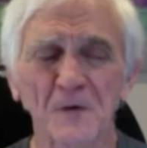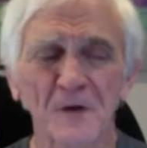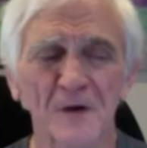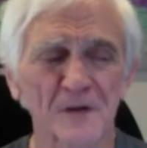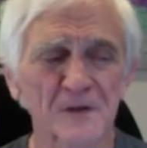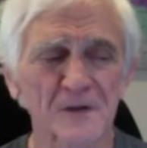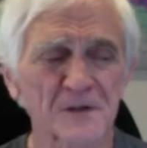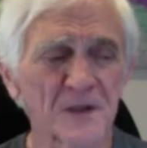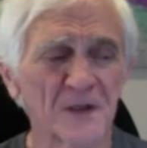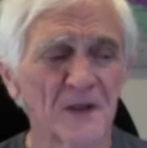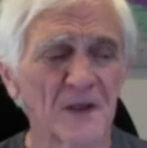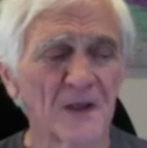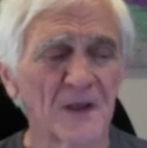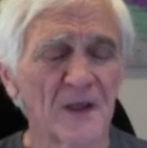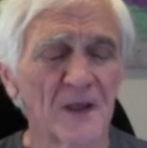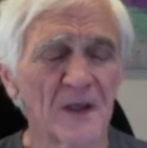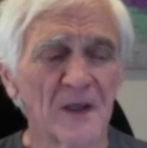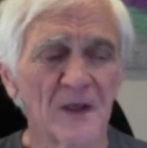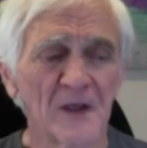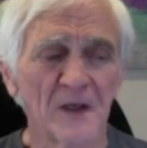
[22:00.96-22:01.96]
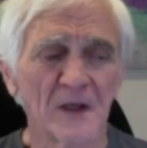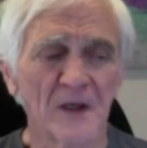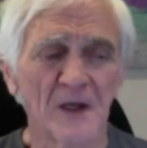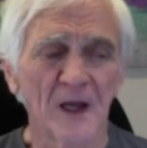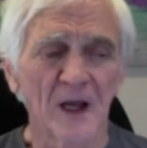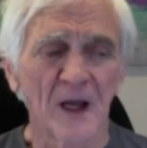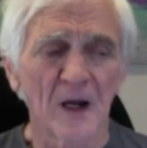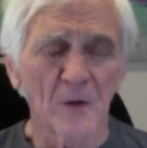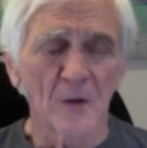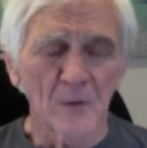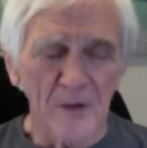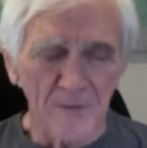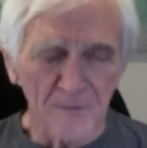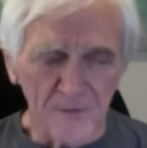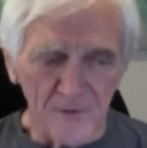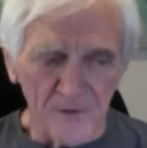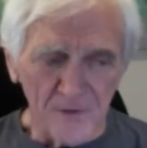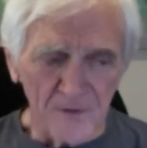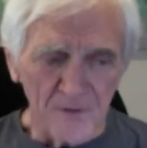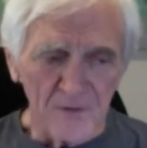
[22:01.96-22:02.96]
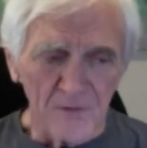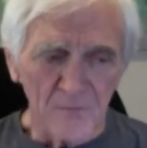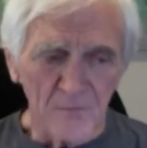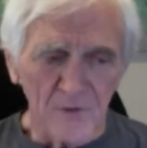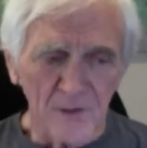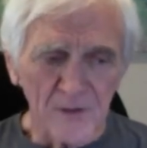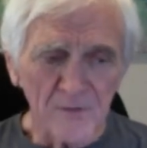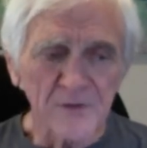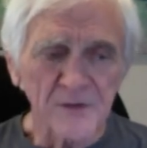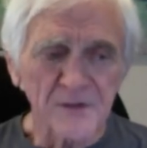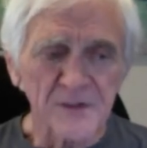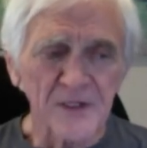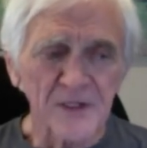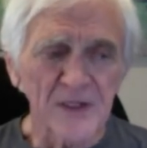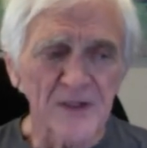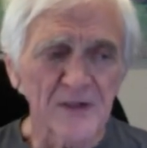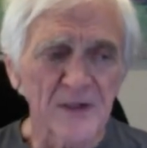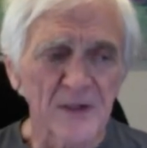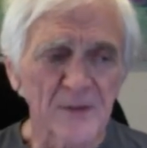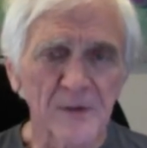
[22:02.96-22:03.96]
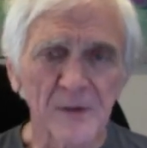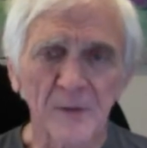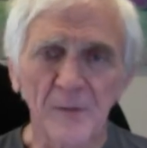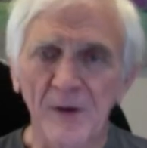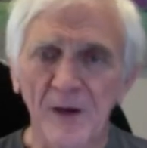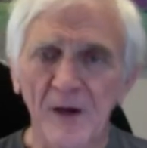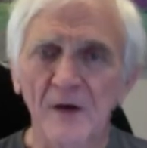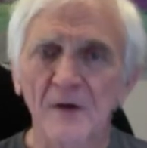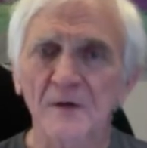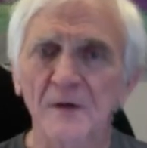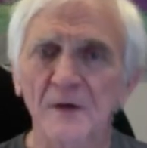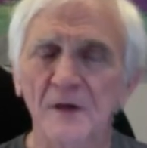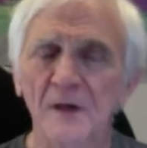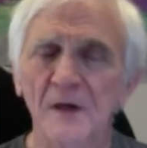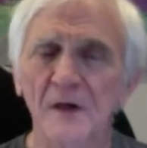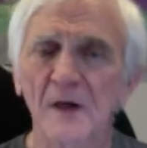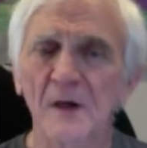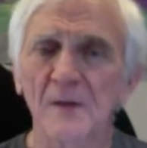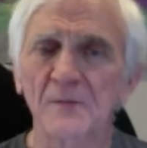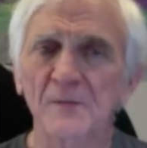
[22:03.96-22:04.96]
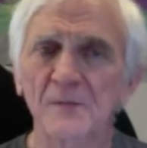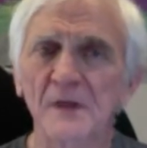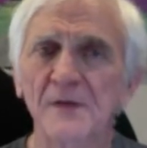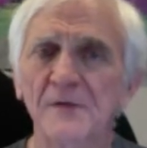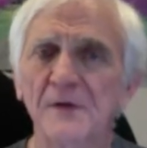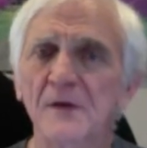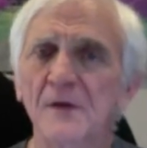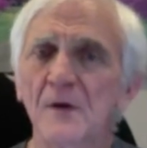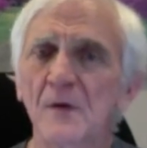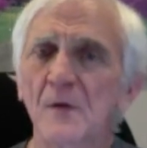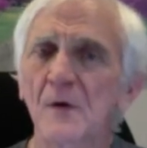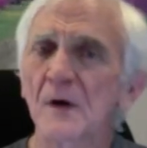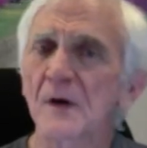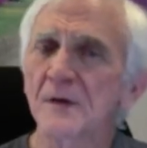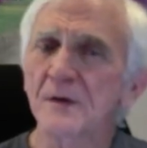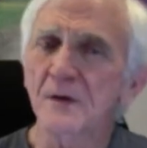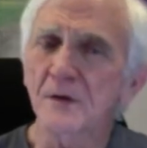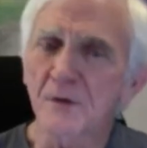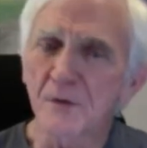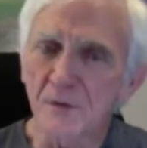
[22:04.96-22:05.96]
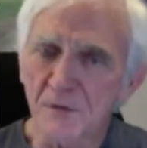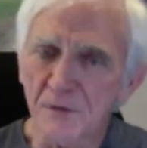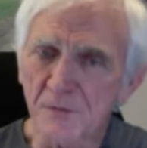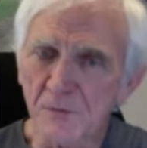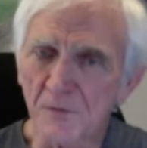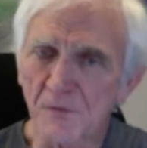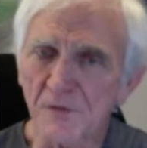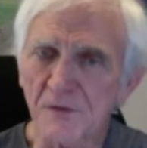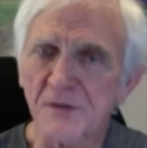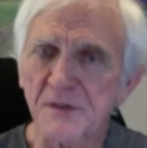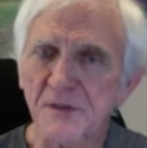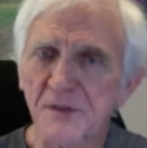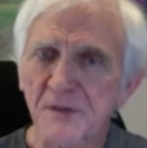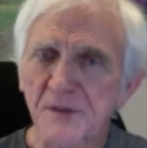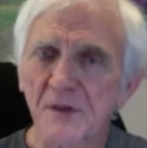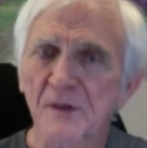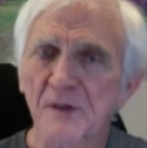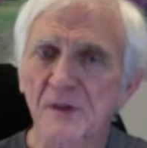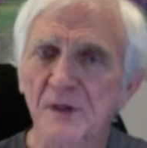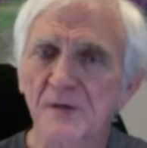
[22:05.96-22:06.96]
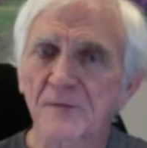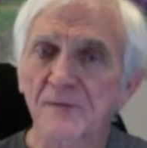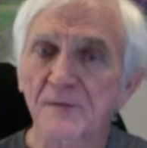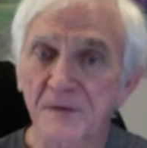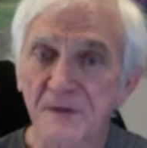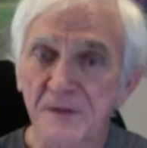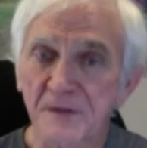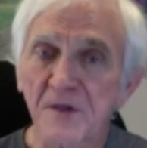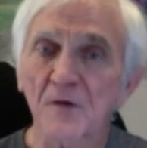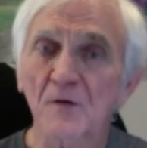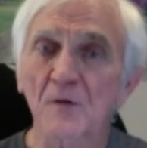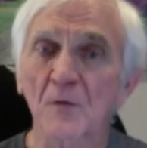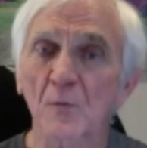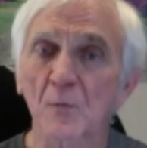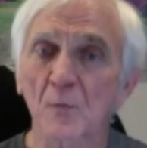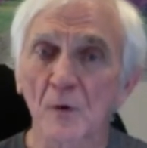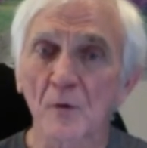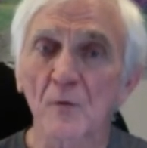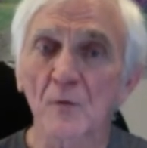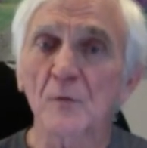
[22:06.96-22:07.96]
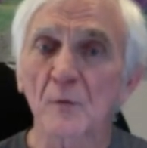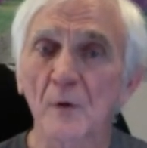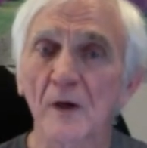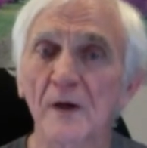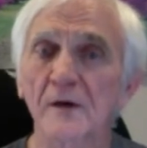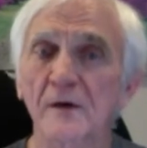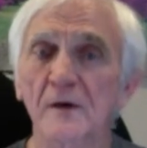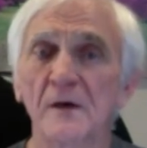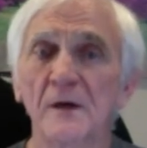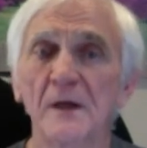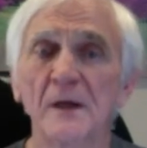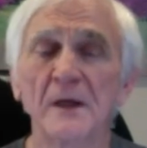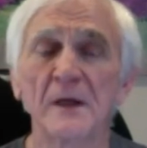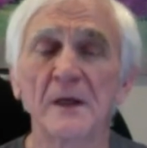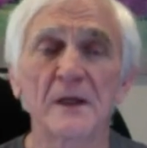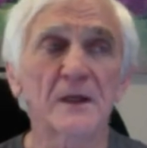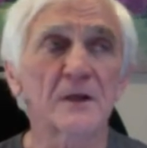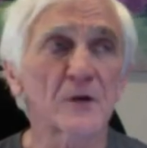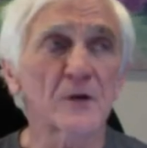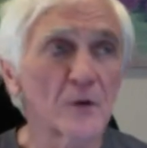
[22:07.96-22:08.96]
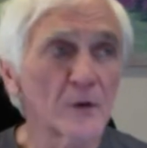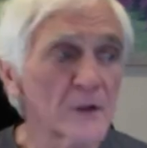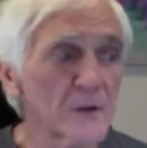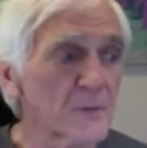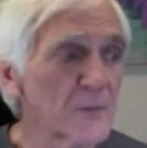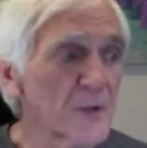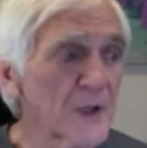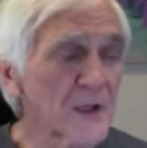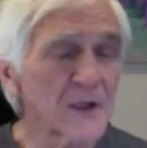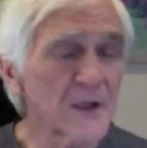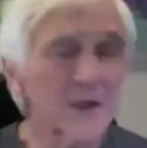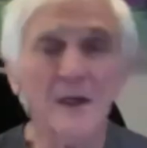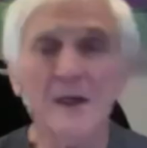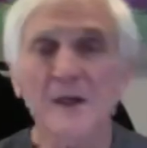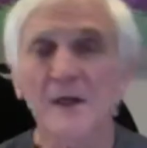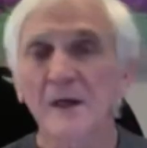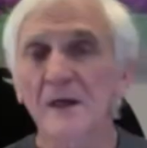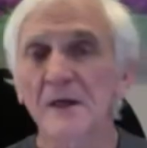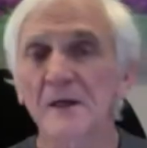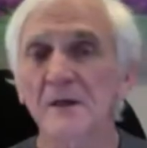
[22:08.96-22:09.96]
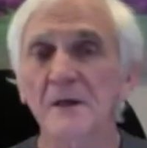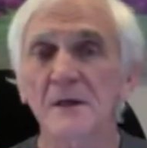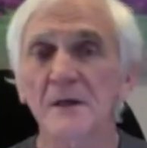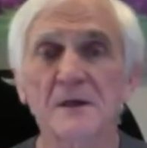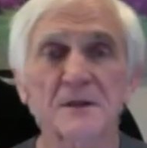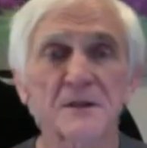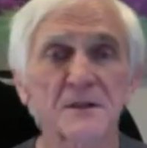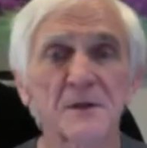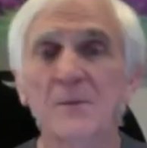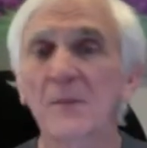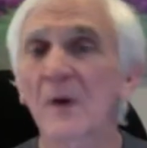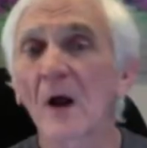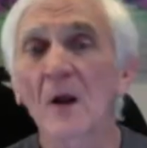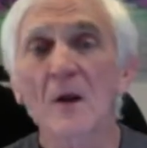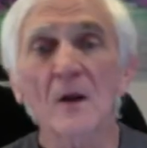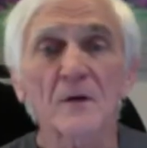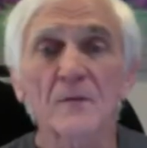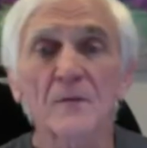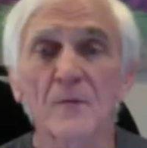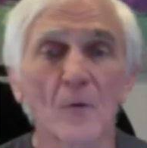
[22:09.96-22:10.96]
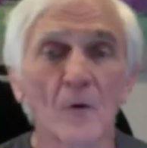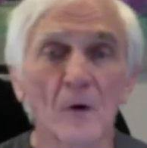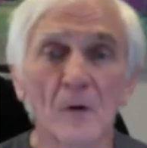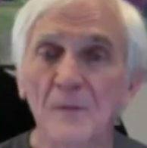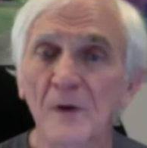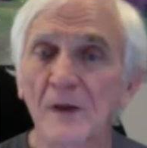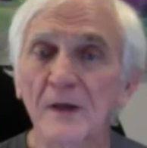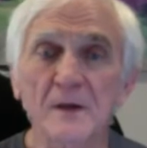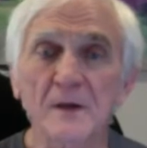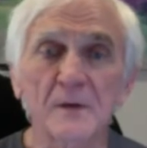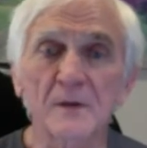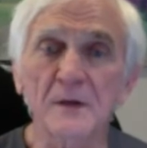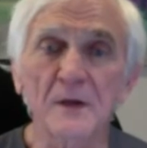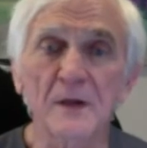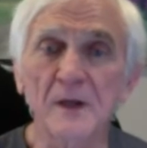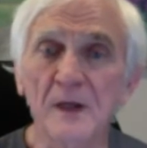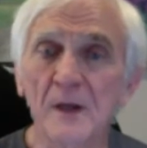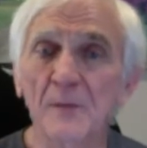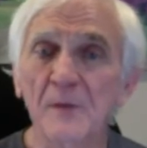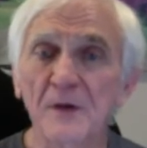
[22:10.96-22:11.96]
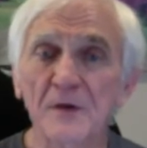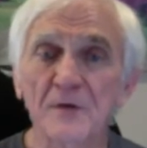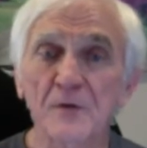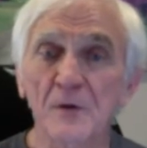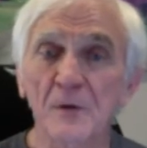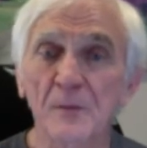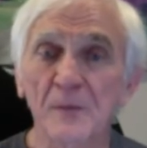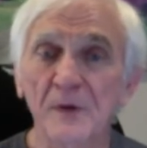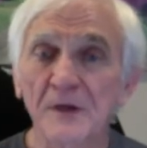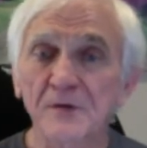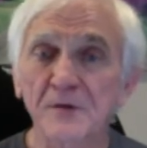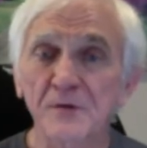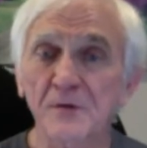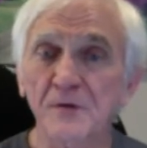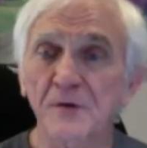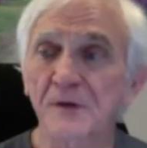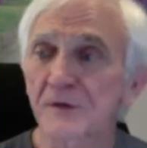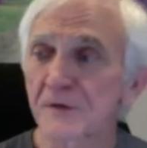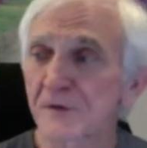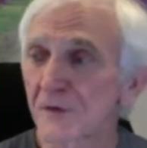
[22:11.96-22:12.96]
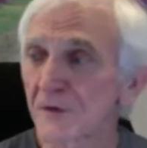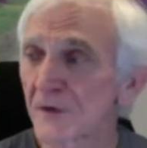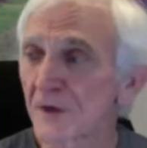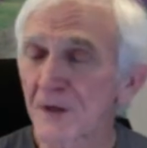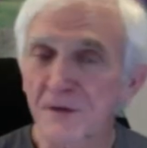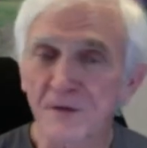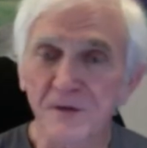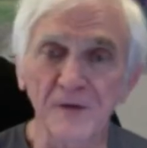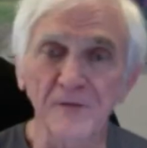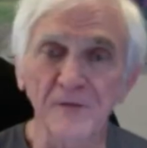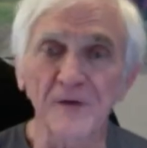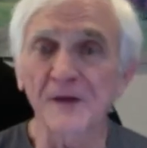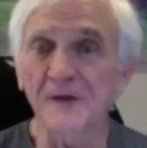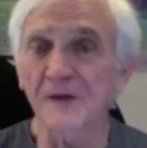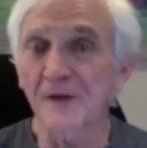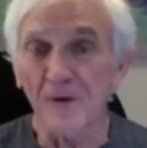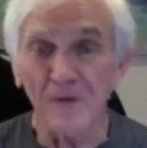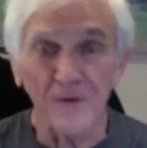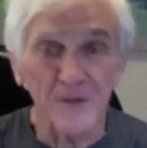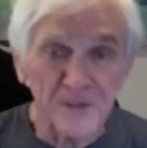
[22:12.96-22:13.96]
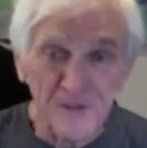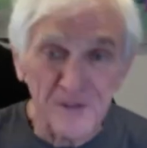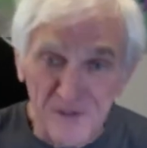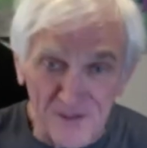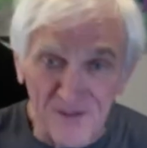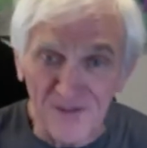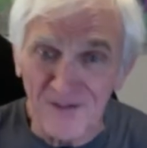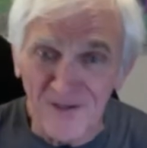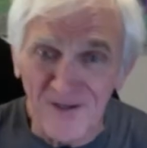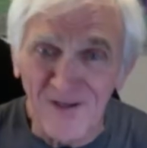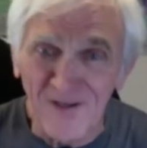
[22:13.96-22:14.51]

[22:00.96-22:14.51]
cards. However, what I would say, Debbi, about um, even though unusual to see a, a, physical road runner, it could have been in a, a symbolic form, like a, an image or a picture you turn on TV, and there is the